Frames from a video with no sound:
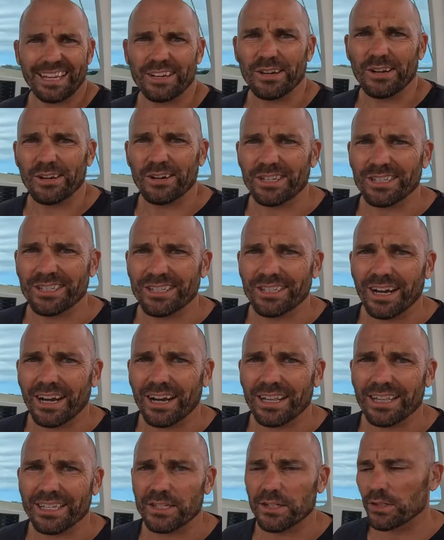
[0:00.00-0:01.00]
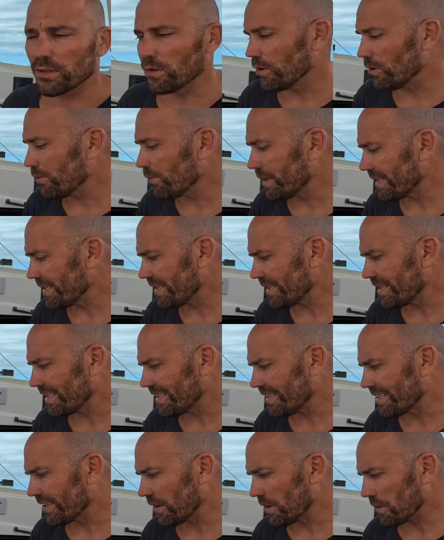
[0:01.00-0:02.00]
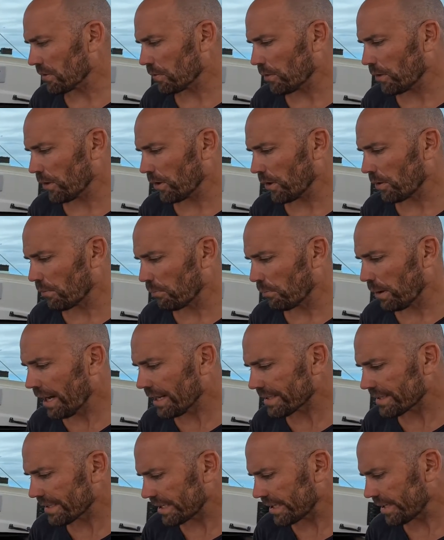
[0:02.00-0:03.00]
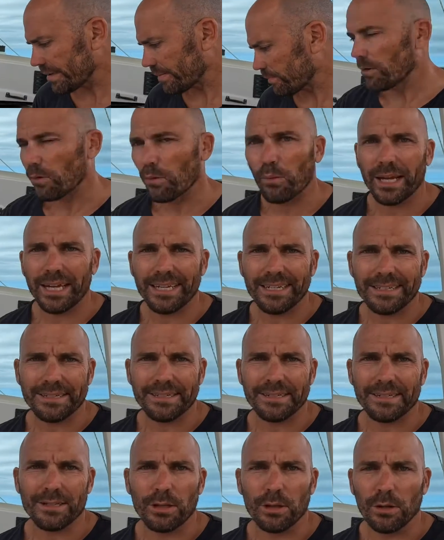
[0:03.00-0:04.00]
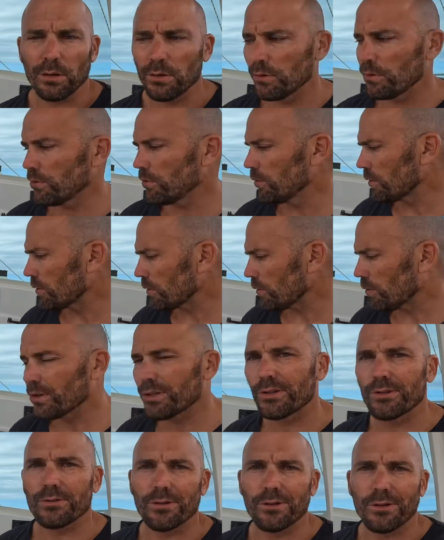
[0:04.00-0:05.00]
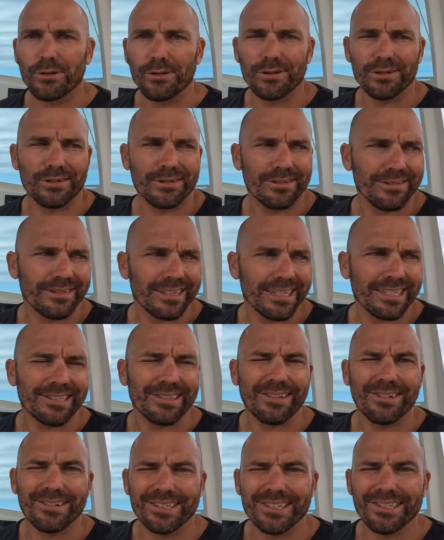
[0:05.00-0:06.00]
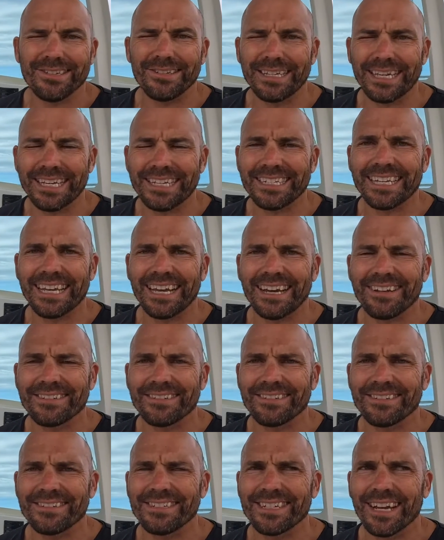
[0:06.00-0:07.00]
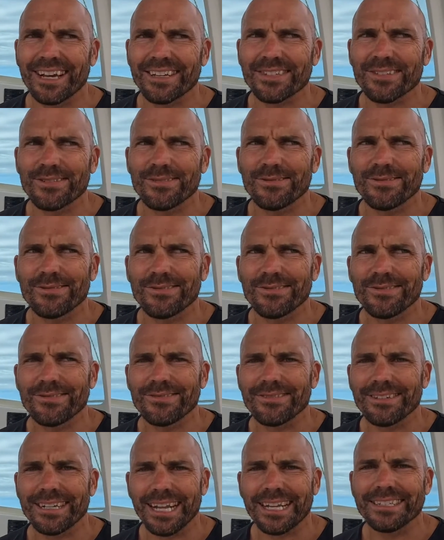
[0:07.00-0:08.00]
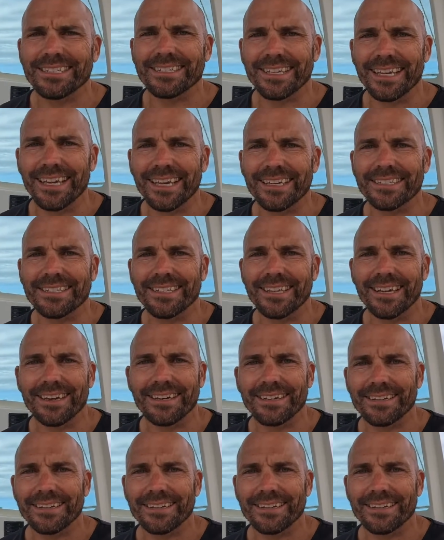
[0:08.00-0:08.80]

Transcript: not entirely sure whether this is going to work, but win, lose or draw, as long as you get down and tussle, that's gangster.